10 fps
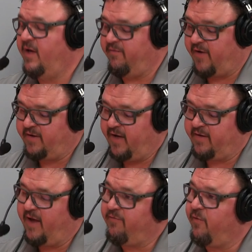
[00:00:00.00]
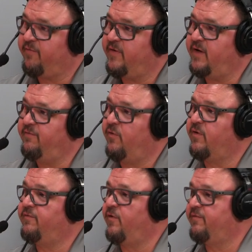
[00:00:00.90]
if I take that four fifty-four
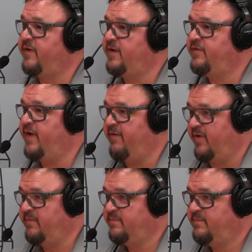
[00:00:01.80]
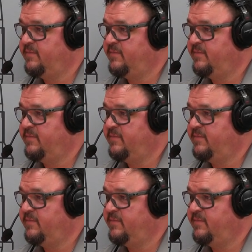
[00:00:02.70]
to four fifty-seven